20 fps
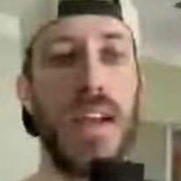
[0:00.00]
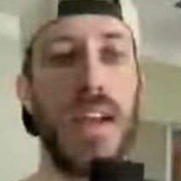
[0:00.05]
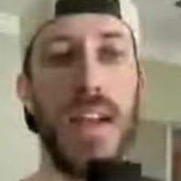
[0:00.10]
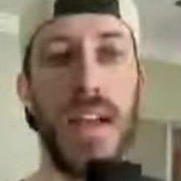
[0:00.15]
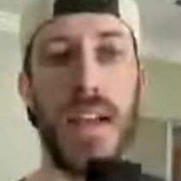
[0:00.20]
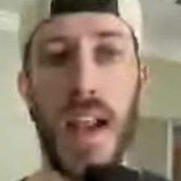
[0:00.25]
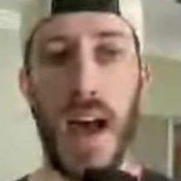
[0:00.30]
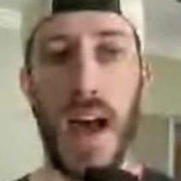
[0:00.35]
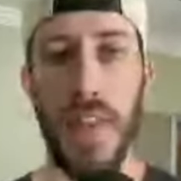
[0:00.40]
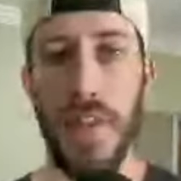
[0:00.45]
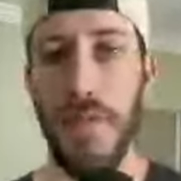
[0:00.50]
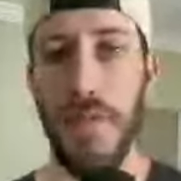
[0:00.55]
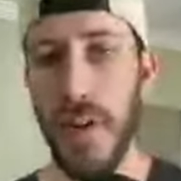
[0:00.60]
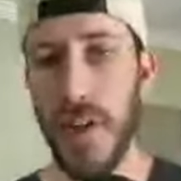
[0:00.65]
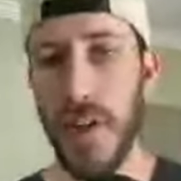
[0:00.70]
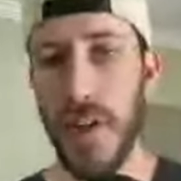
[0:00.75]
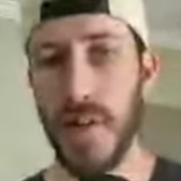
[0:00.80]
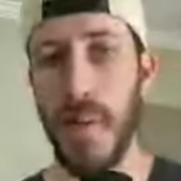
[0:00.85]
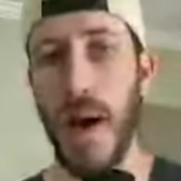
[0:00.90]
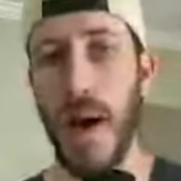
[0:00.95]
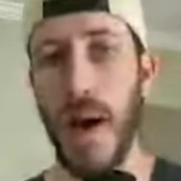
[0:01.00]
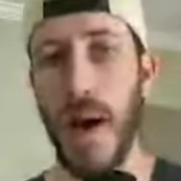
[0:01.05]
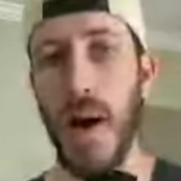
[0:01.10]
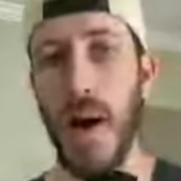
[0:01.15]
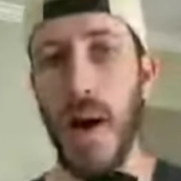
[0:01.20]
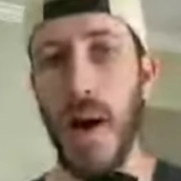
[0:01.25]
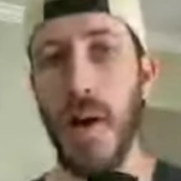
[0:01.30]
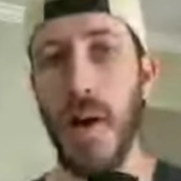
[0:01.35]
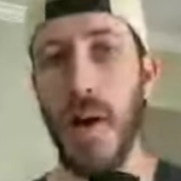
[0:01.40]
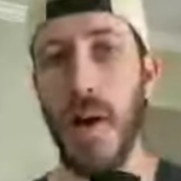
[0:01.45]
Not thrilled
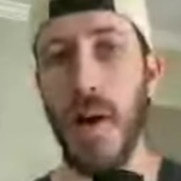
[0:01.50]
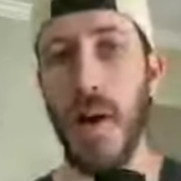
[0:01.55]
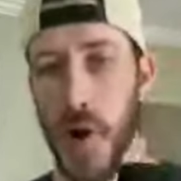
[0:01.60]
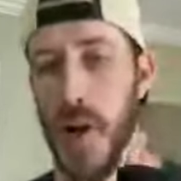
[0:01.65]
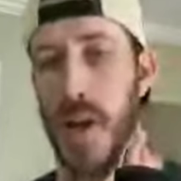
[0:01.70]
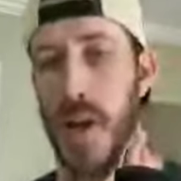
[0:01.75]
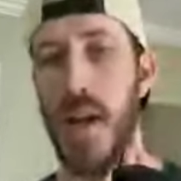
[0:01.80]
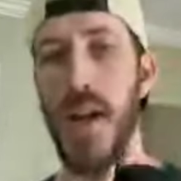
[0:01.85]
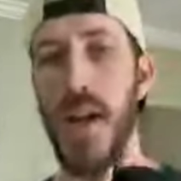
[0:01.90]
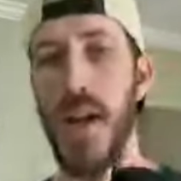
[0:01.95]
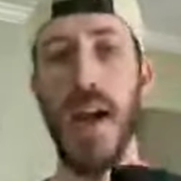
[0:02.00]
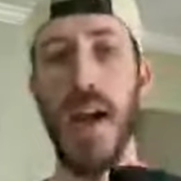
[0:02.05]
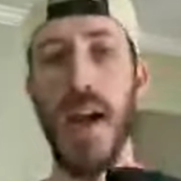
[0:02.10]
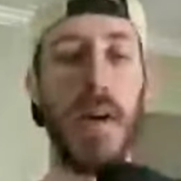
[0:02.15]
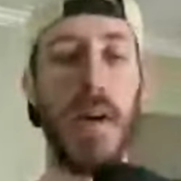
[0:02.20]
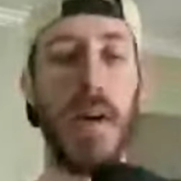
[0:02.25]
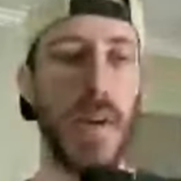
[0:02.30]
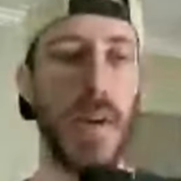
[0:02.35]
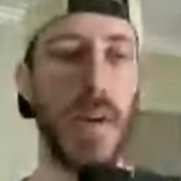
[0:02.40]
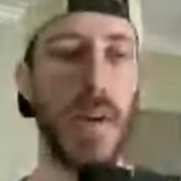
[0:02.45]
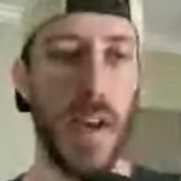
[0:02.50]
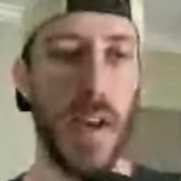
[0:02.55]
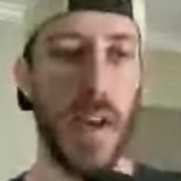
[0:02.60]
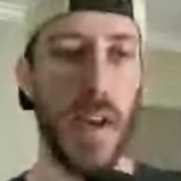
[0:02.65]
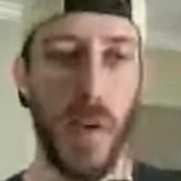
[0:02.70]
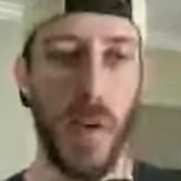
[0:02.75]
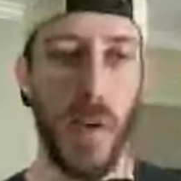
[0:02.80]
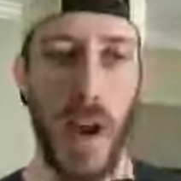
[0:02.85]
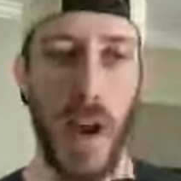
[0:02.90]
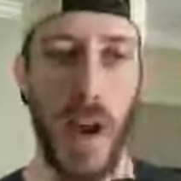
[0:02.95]
about Matt Peart
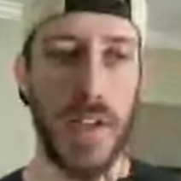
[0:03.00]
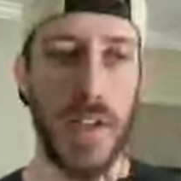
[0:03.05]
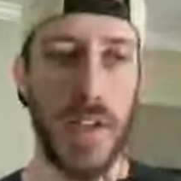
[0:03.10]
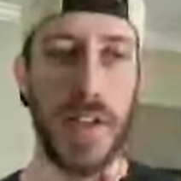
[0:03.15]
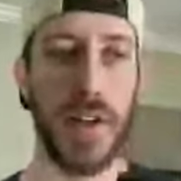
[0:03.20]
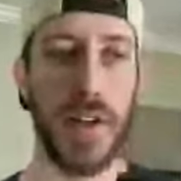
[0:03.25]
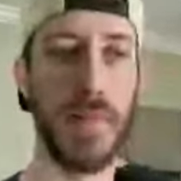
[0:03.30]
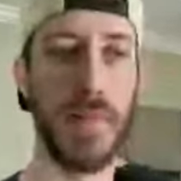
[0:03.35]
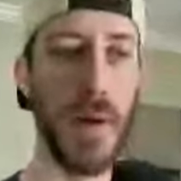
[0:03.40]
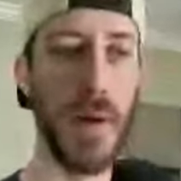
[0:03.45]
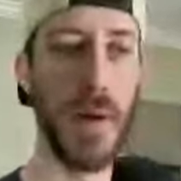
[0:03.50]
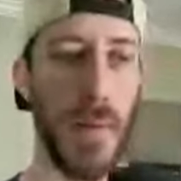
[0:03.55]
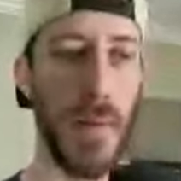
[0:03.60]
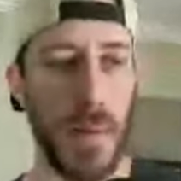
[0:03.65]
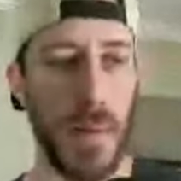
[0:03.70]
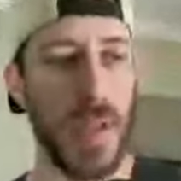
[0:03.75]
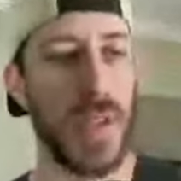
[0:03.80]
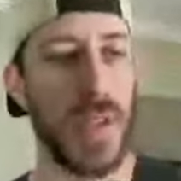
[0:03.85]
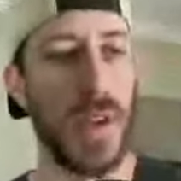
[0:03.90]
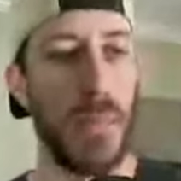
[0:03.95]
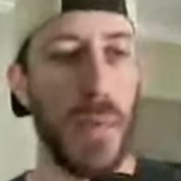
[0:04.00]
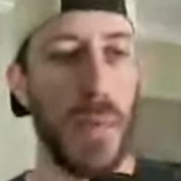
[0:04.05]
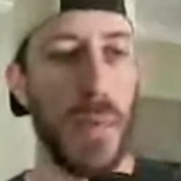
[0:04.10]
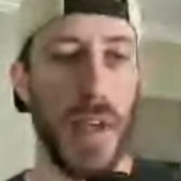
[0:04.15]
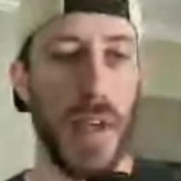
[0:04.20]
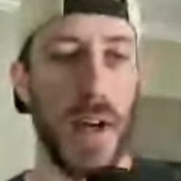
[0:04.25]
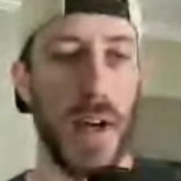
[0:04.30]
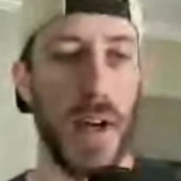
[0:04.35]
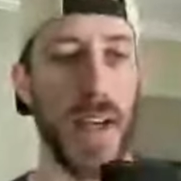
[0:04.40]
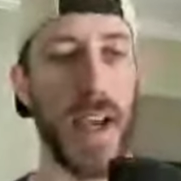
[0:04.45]
being on the roster, but maybe
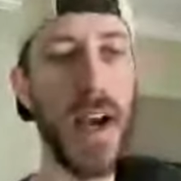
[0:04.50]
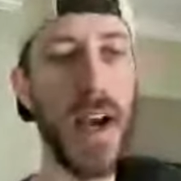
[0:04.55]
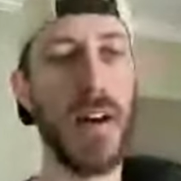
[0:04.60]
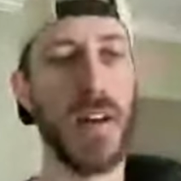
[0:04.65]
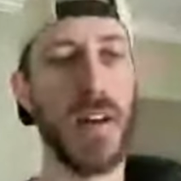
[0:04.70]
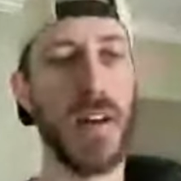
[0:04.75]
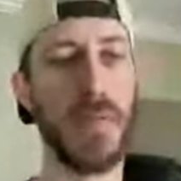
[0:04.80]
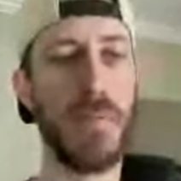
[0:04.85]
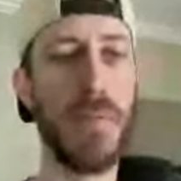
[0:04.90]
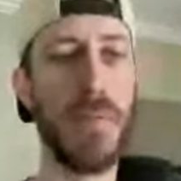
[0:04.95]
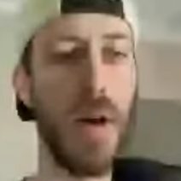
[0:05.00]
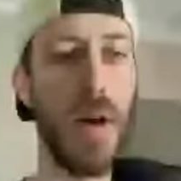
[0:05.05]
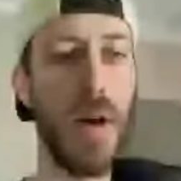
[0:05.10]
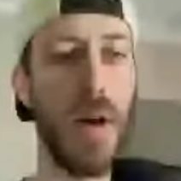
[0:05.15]
somebody like Alec